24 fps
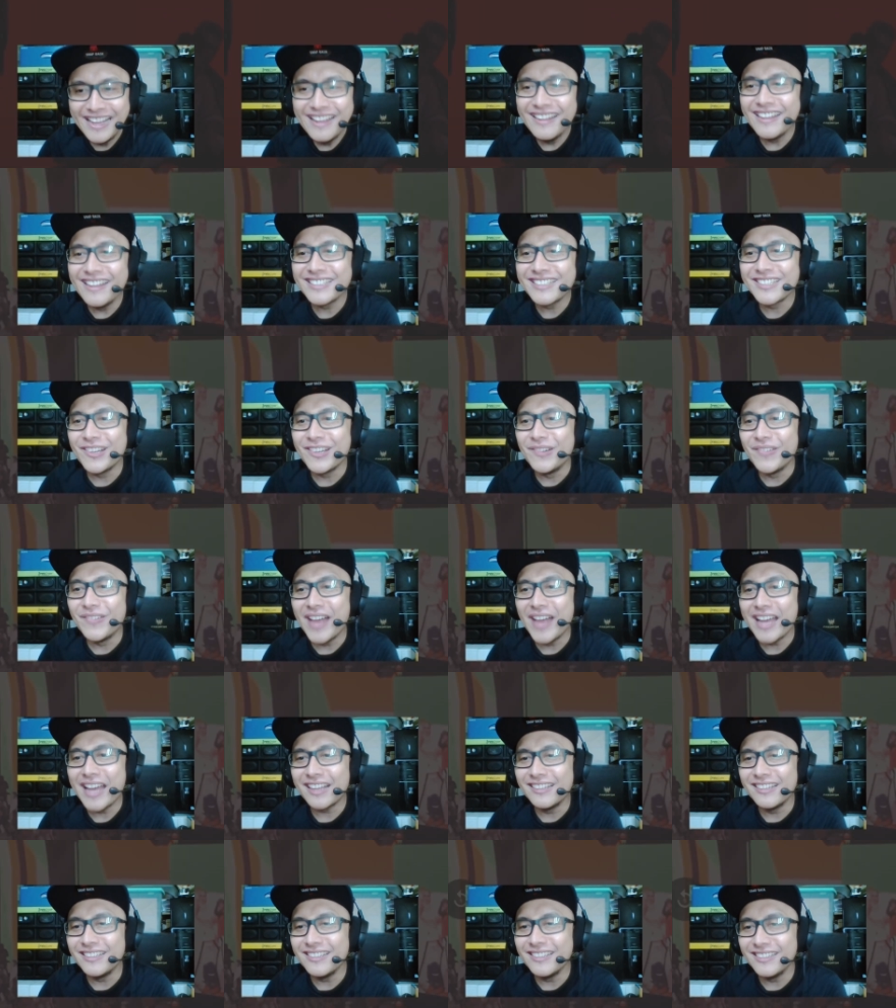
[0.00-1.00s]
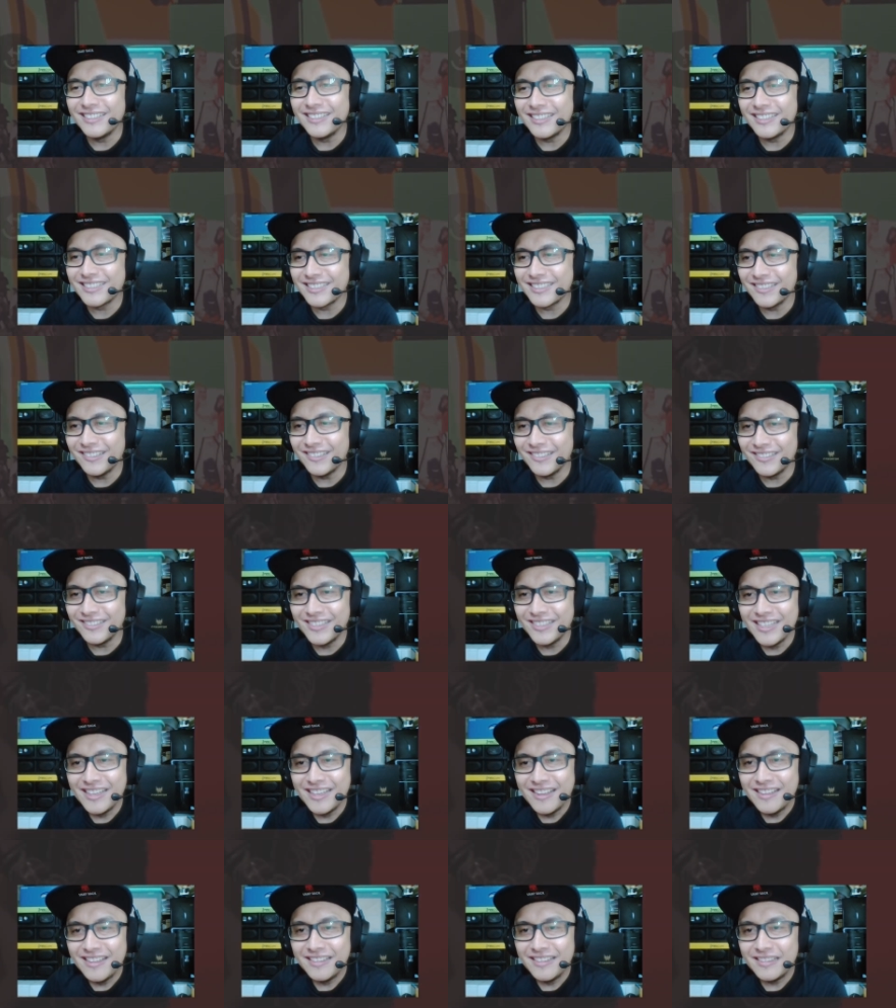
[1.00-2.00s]
let's go back a little. Let's go.
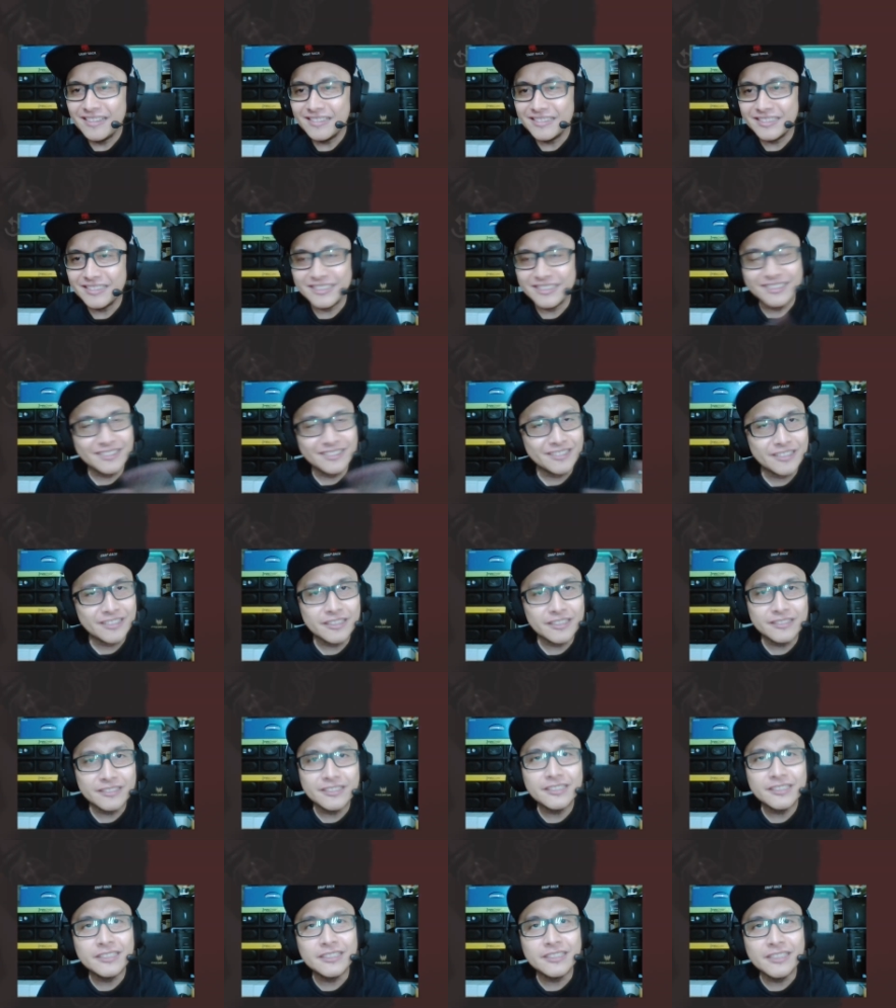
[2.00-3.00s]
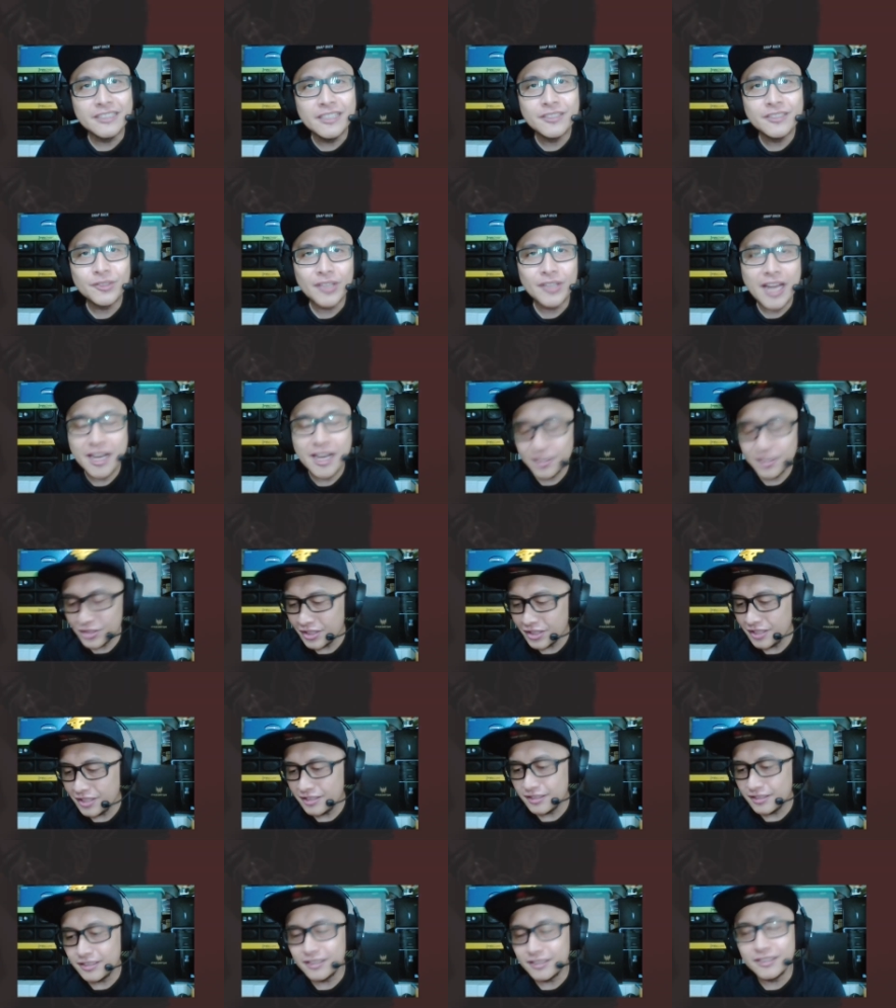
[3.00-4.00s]
The, the, the
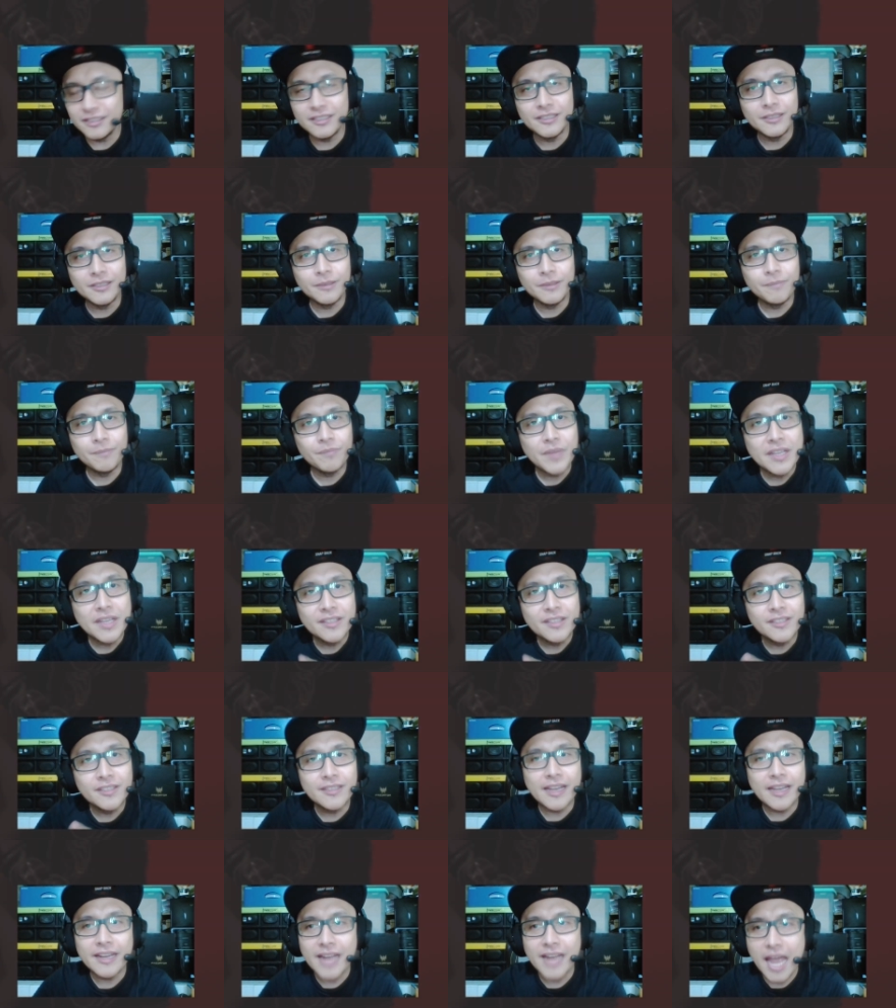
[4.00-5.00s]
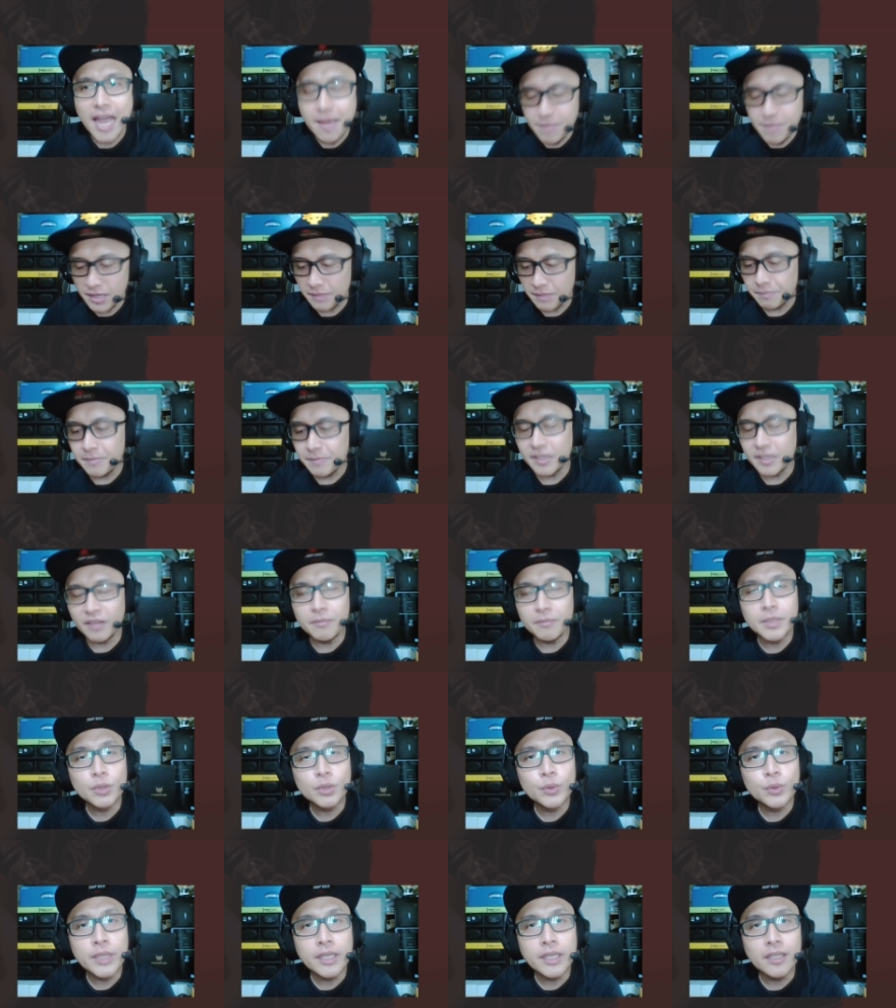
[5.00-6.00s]
interaction, the the dynamic be-
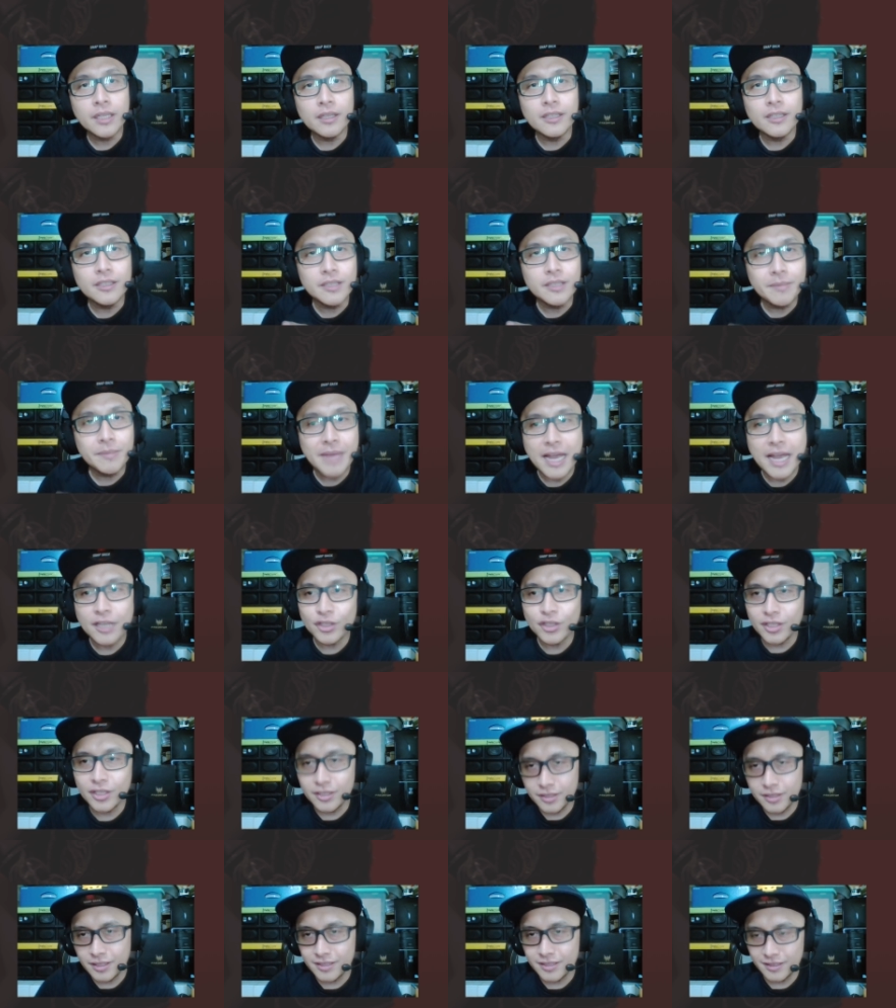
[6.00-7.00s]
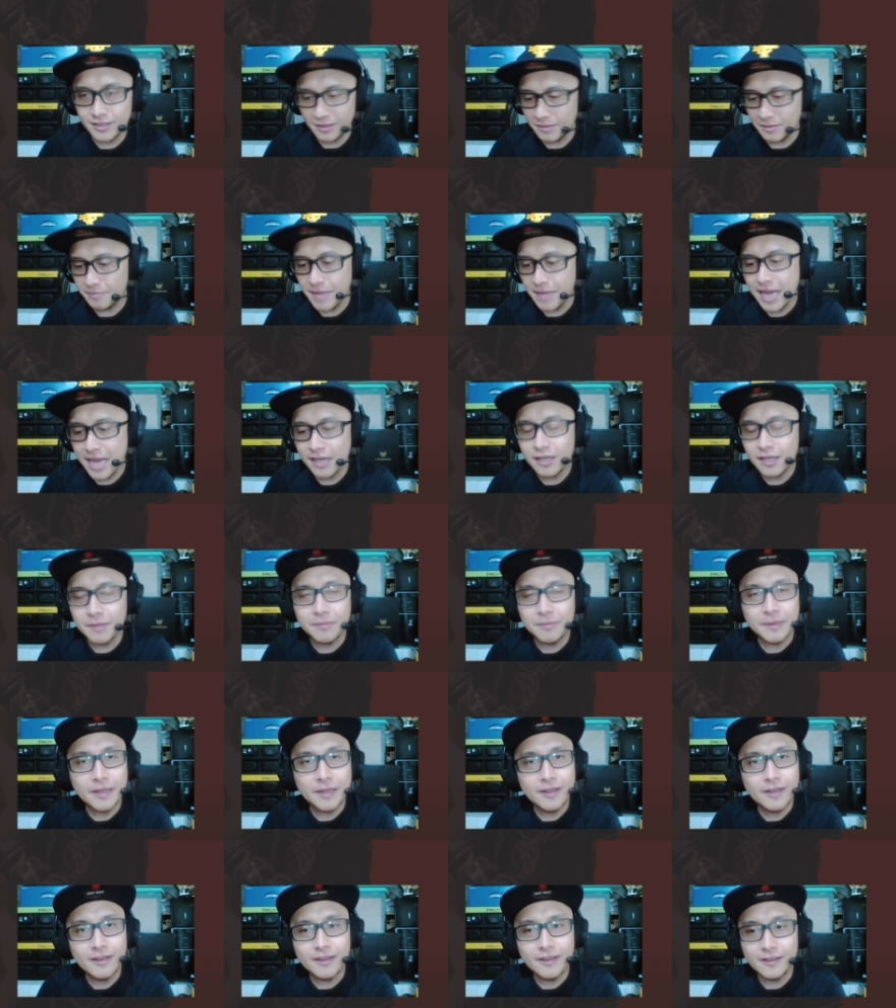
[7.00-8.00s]
between uh, Dimash and this uh, backup
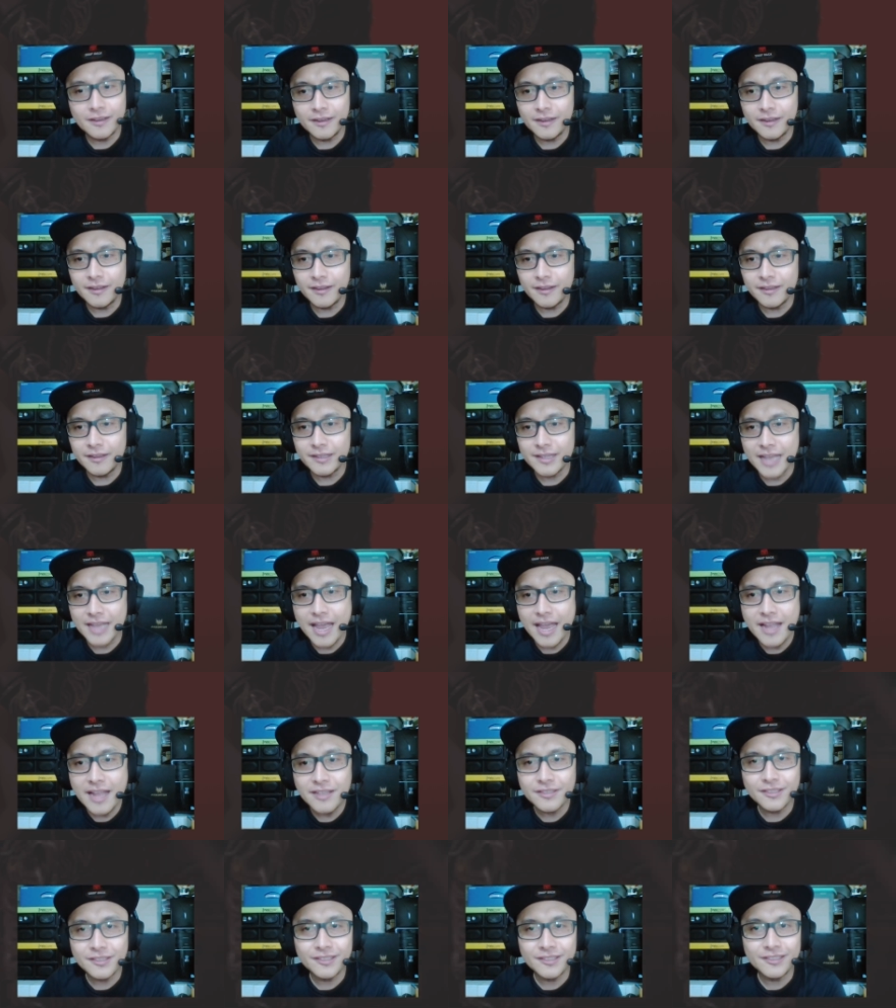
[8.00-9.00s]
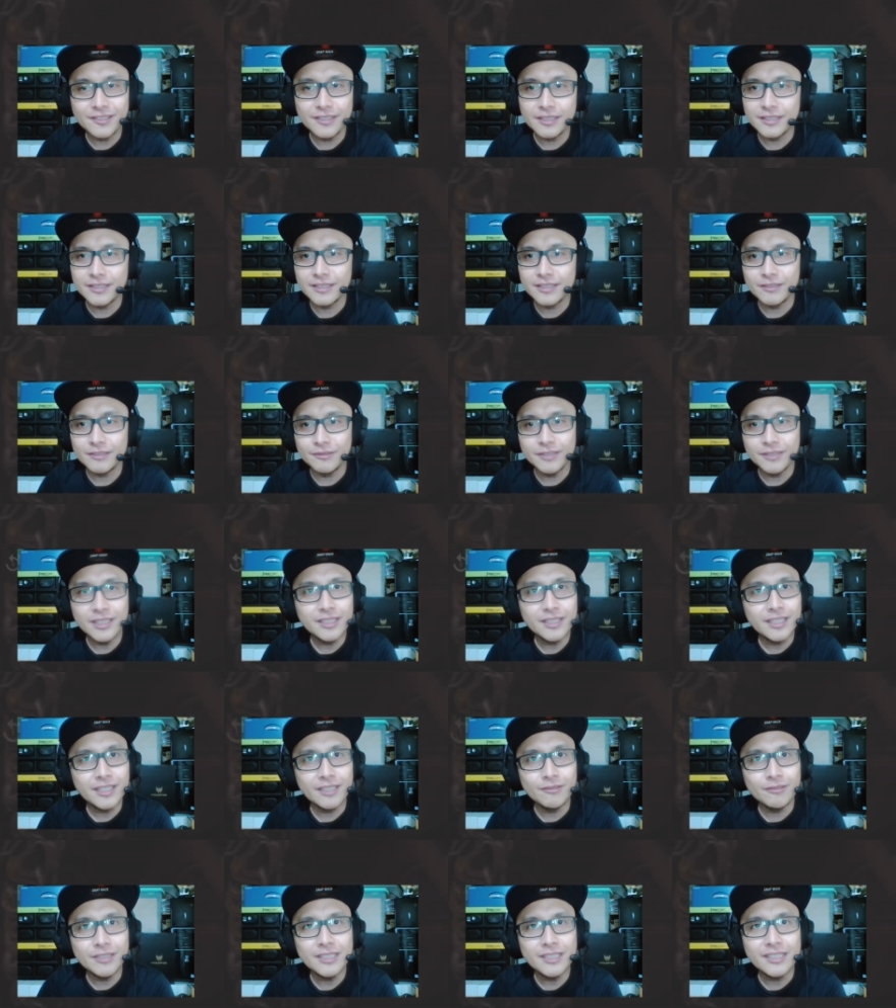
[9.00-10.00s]
uh, dancer is
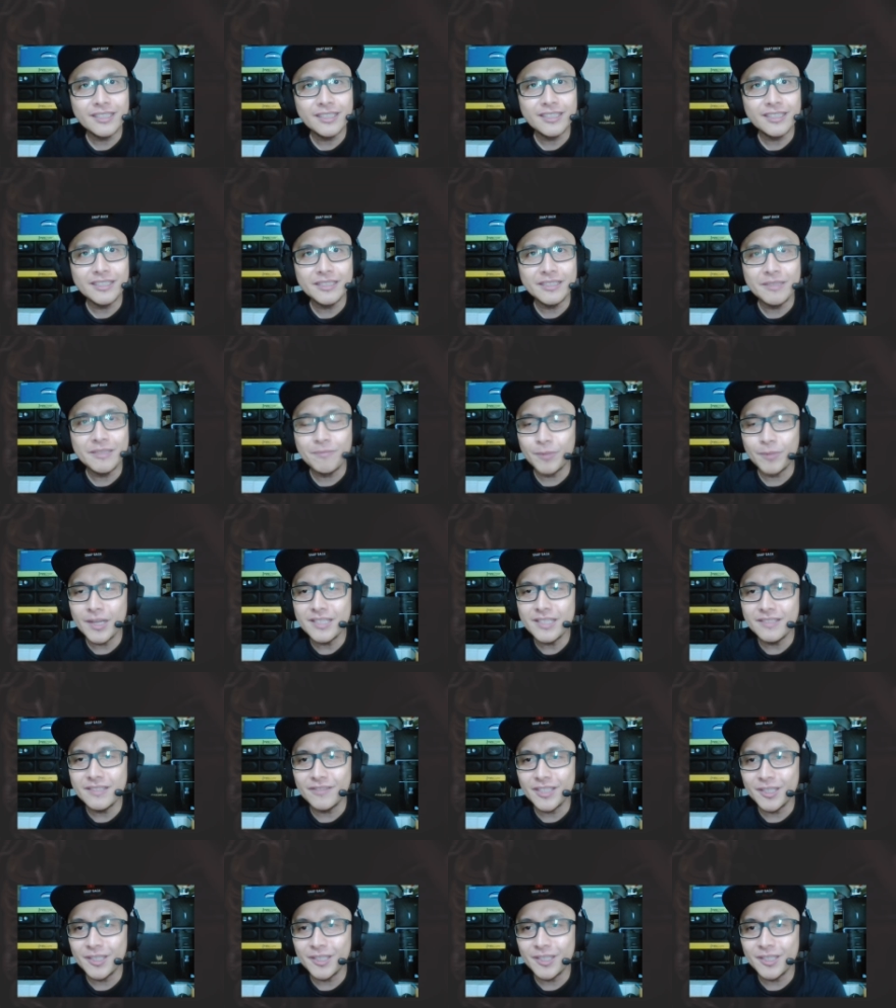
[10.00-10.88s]
really really impressive.